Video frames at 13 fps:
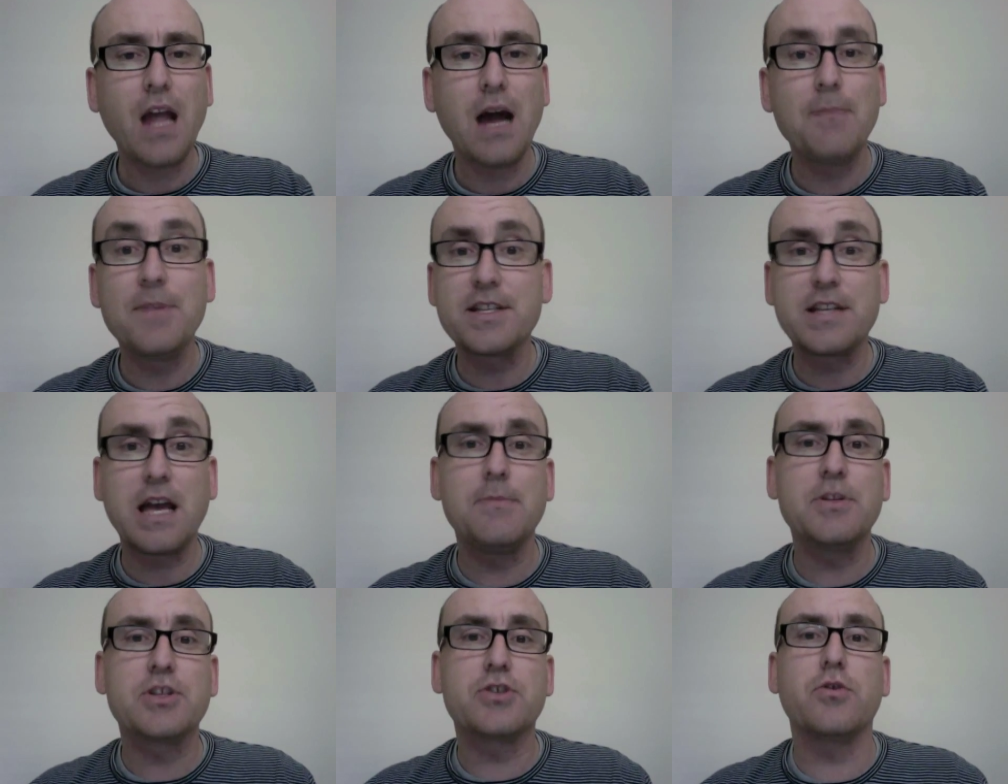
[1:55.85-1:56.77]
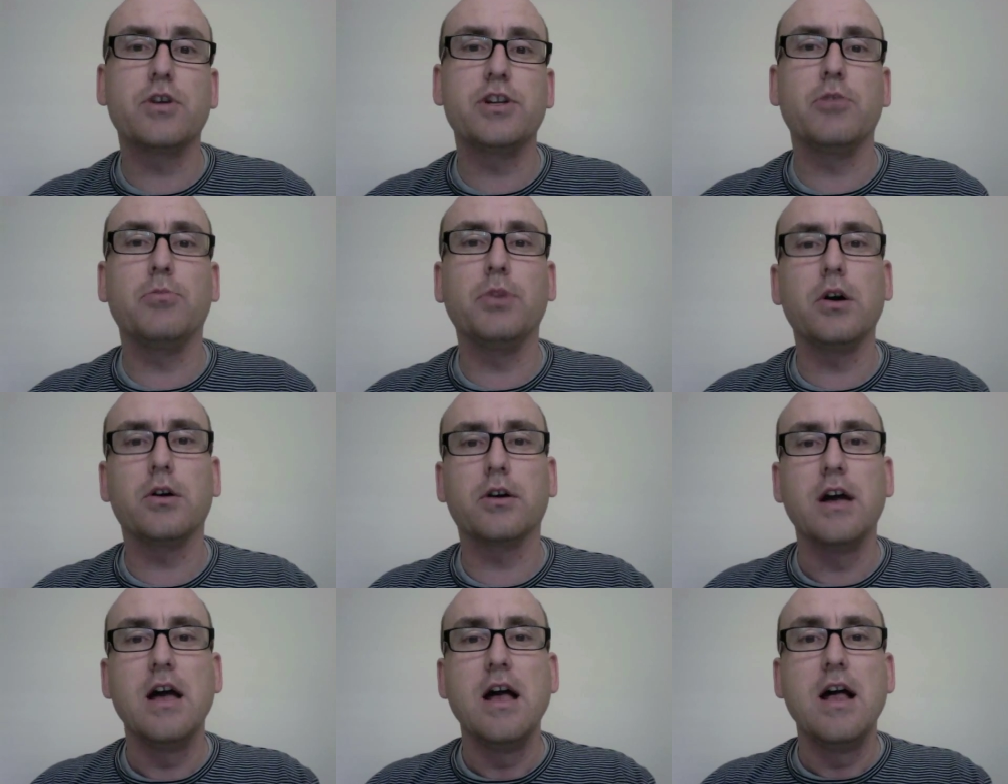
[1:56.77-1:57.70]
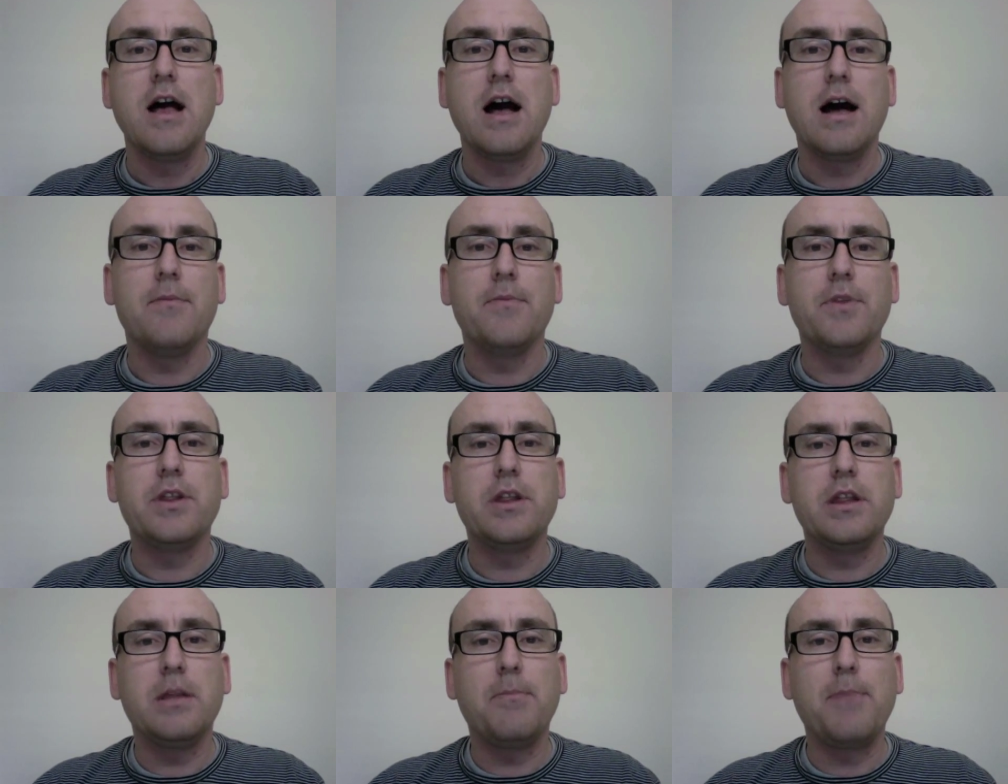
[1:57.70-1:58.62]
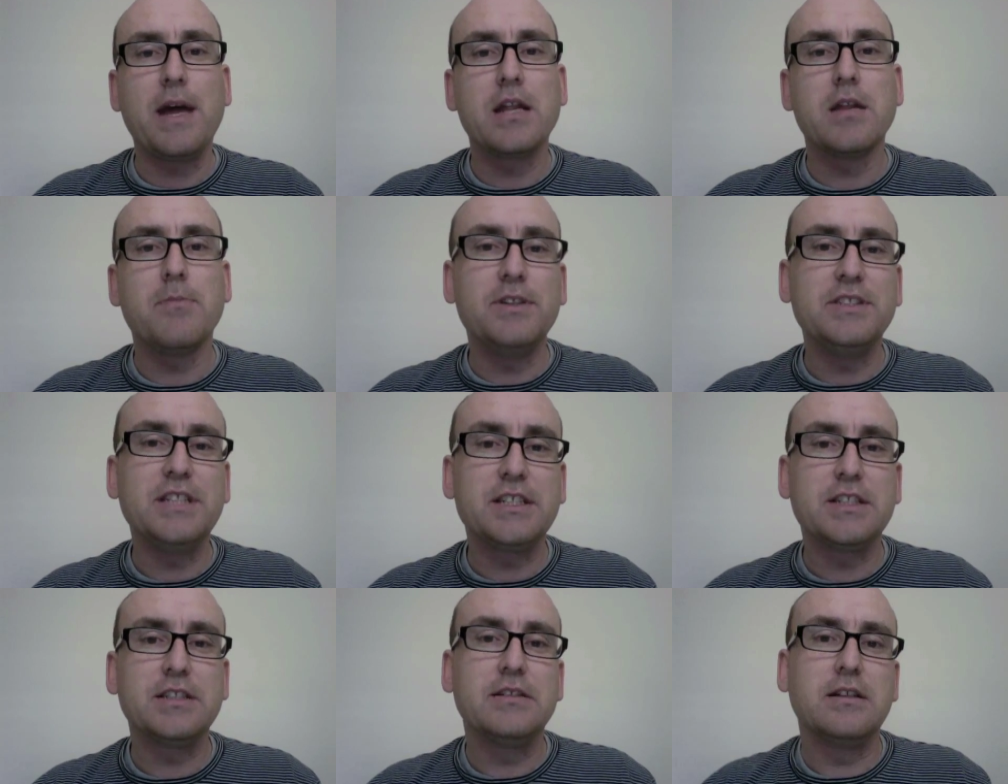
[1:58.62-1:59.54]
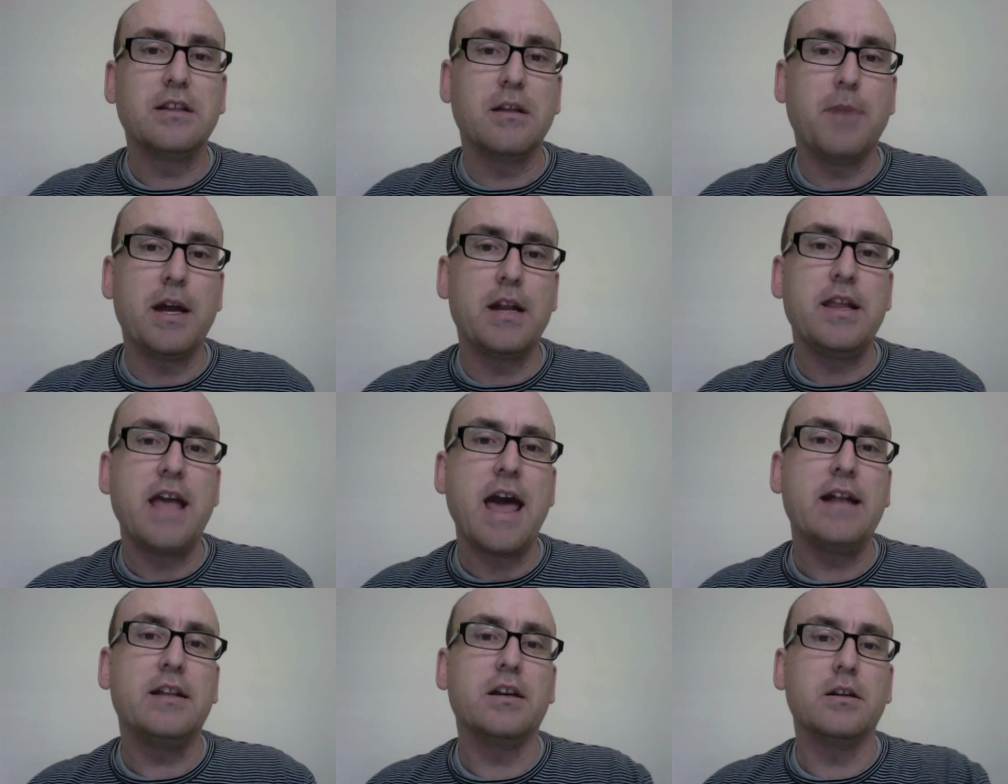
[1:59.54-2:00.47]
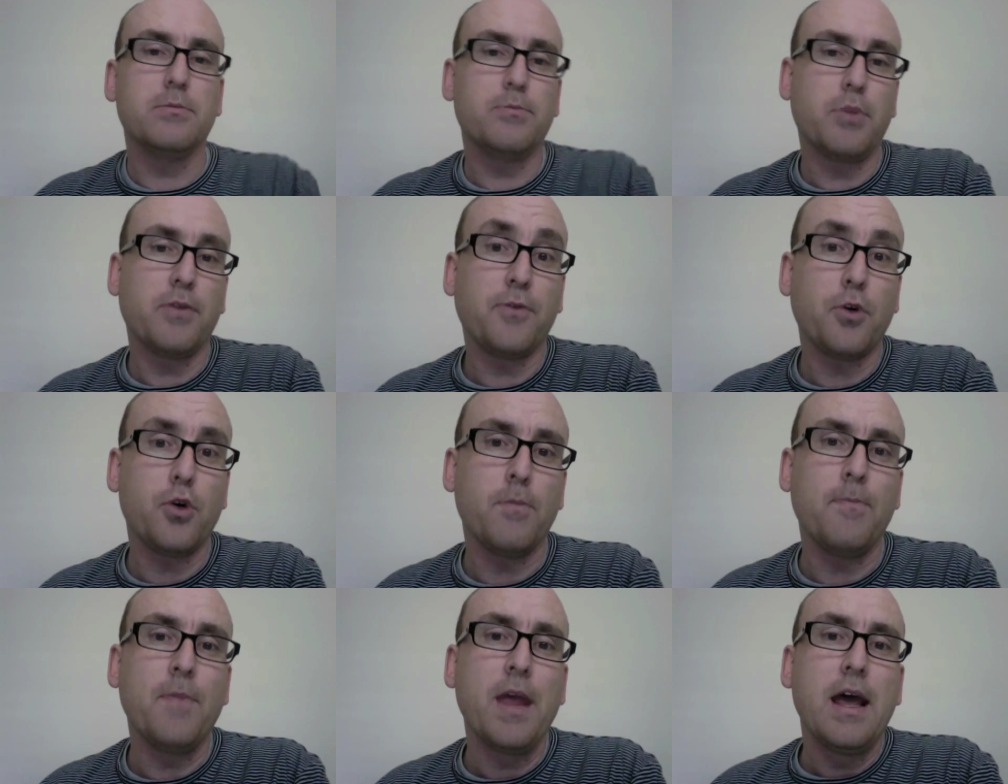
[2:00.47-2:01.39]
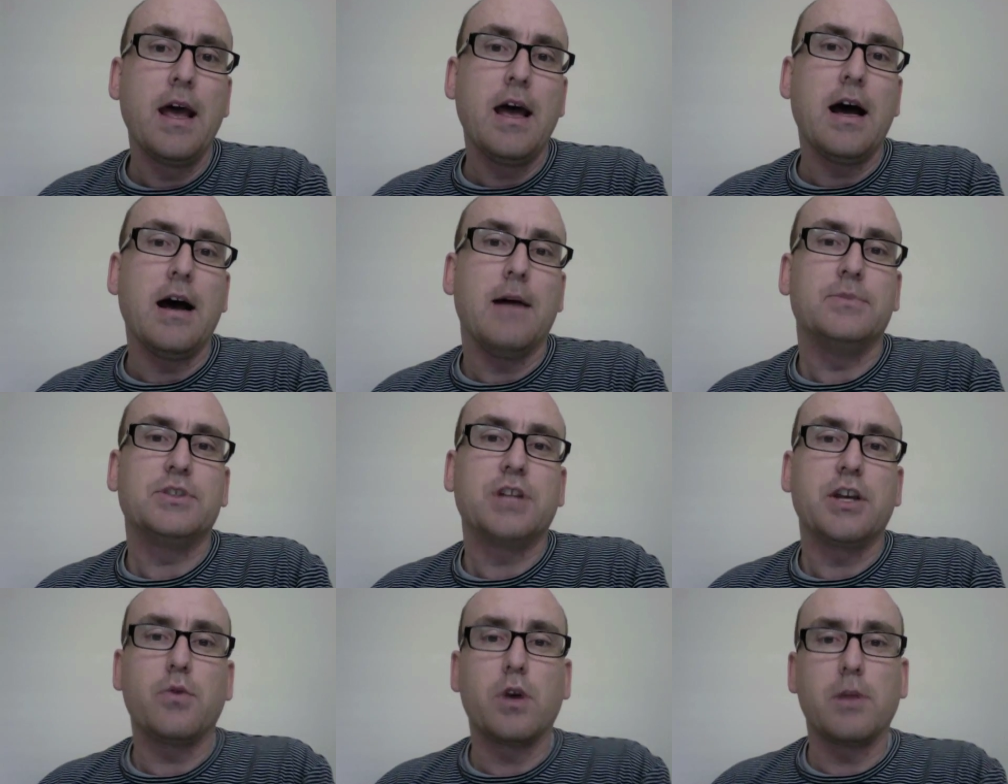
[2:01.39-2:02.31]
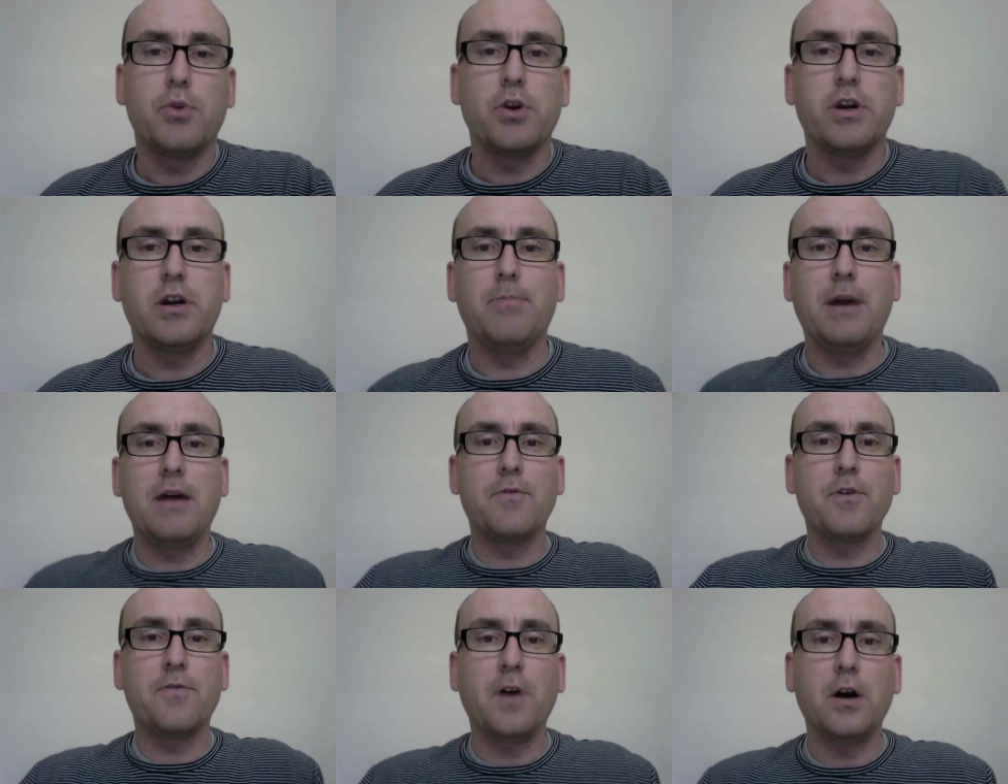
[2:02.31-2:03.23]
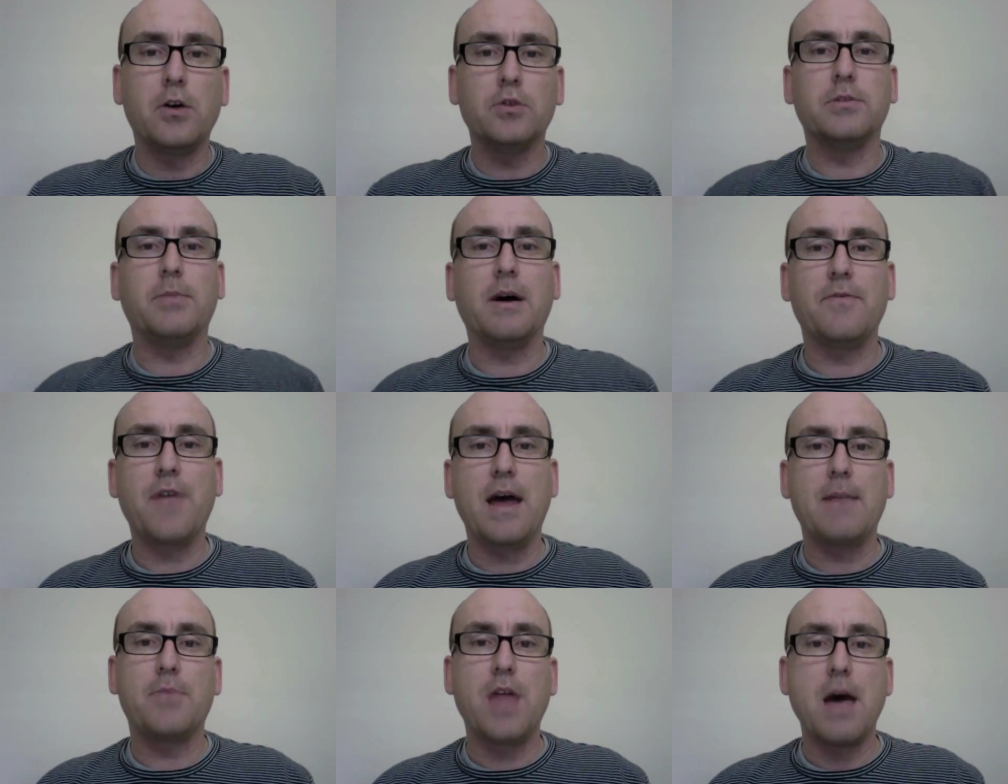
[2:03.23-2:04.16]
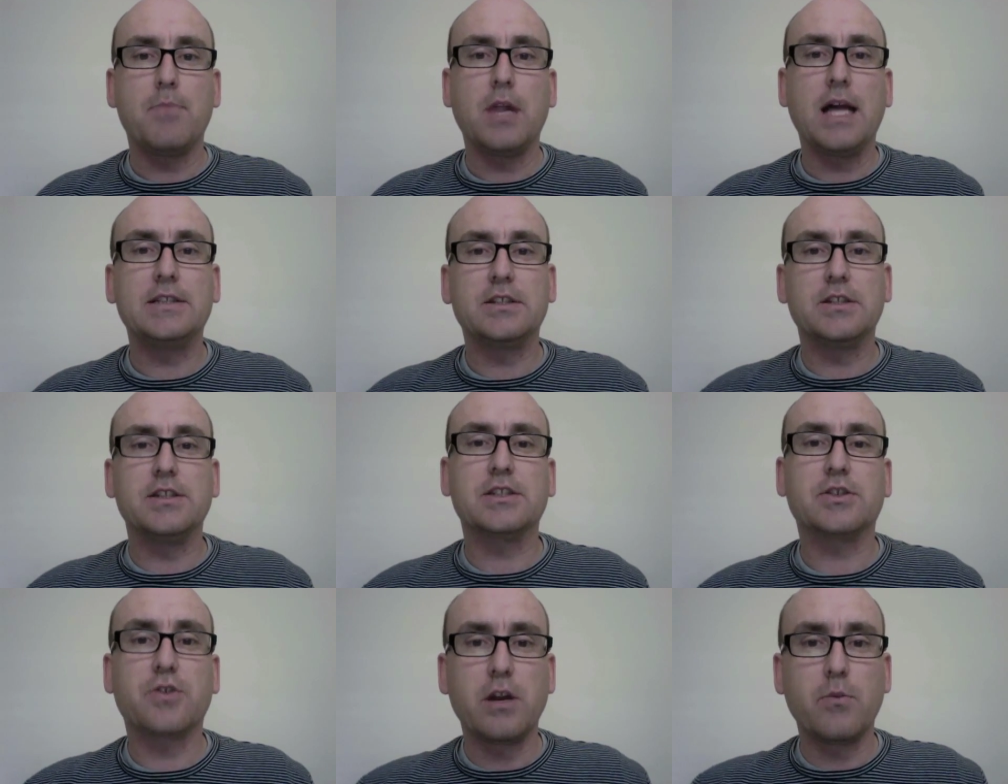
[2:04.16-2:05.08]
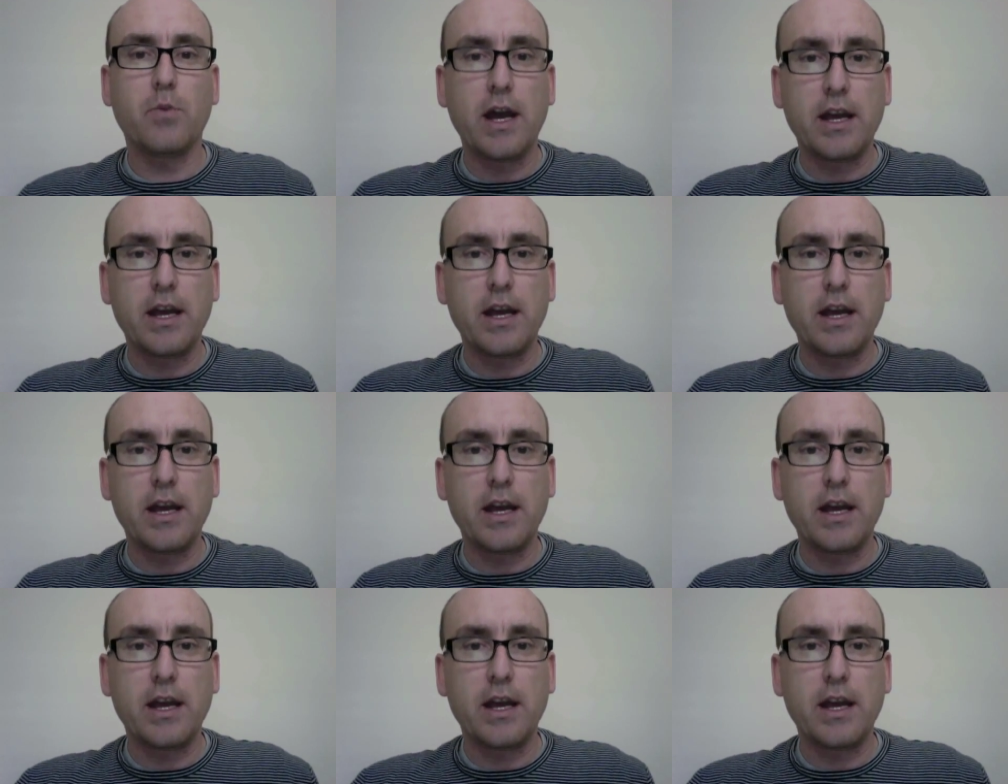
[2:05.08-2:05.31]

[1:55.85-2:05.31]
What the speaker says: The same is true on your blog. The better the position, the better the ad can perform. So you want to put it above the fold, above that place on the screen where